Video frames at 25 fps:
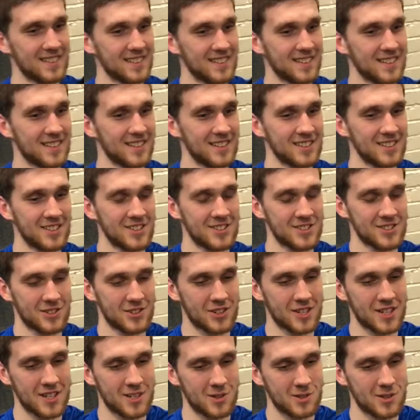You know, it was
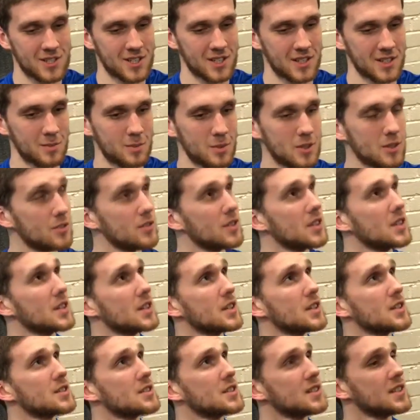great. We shot the ball really
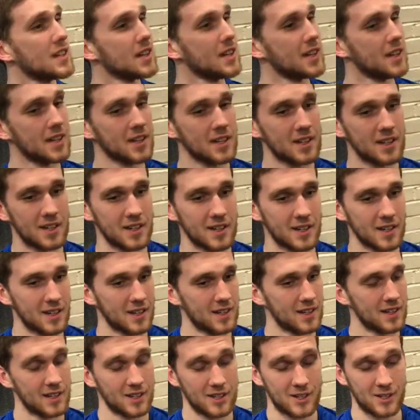good today.
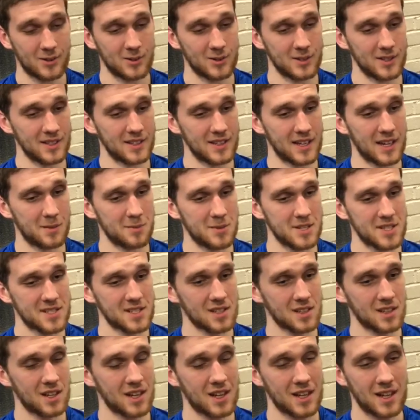We did not
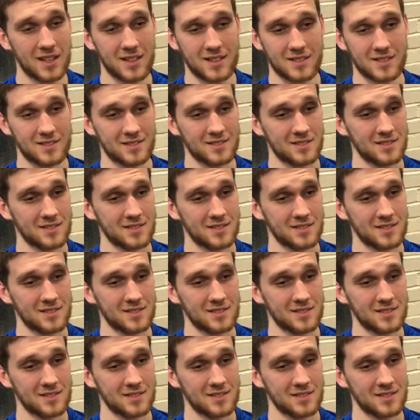miss a lot.